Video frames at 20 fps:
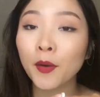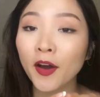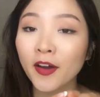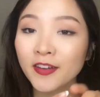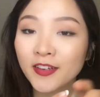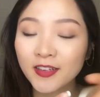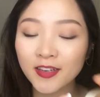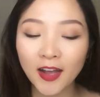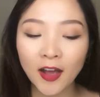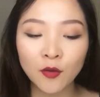
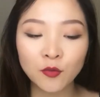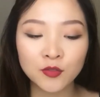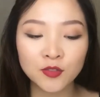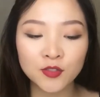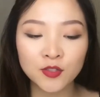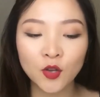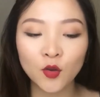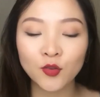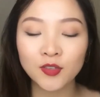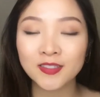bought it, I was
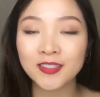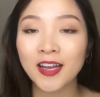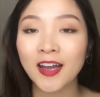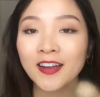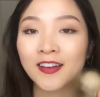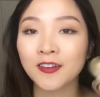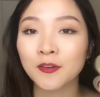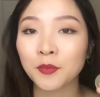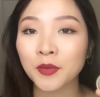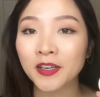so
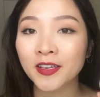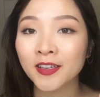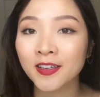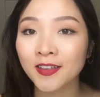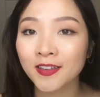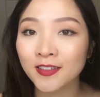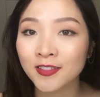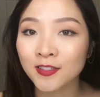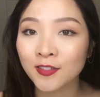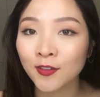excited
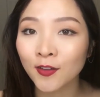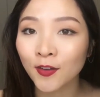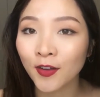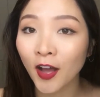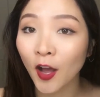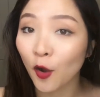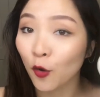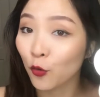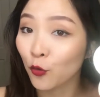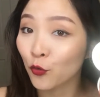because
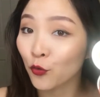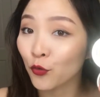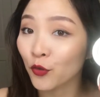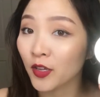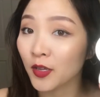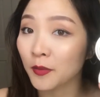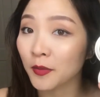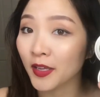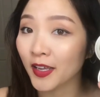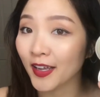look how
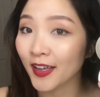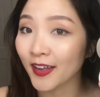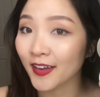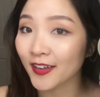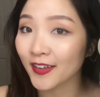creamy it